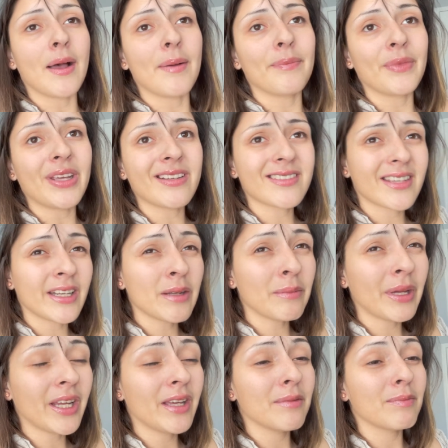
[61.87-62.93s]
it's gonna
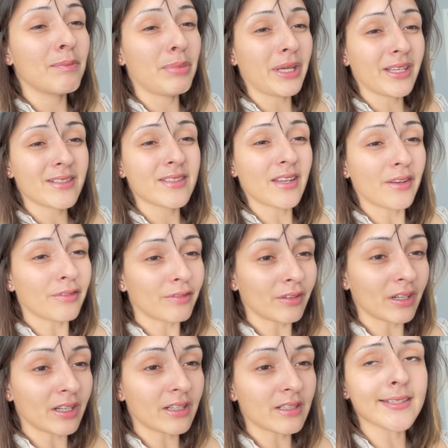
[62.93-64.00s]
make a big
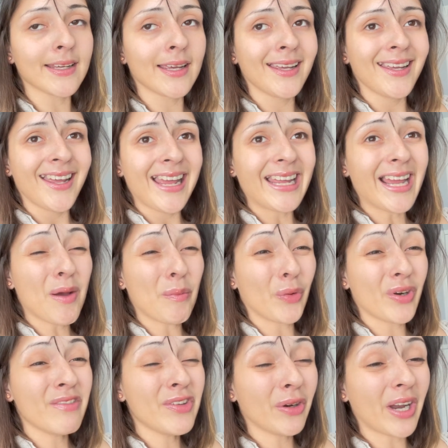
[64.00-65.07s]
difference. Yeah, more
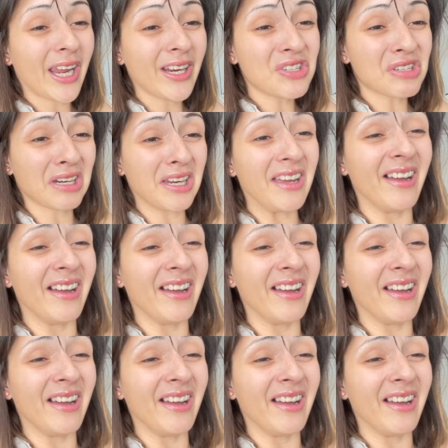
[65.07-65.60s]
if you're aging.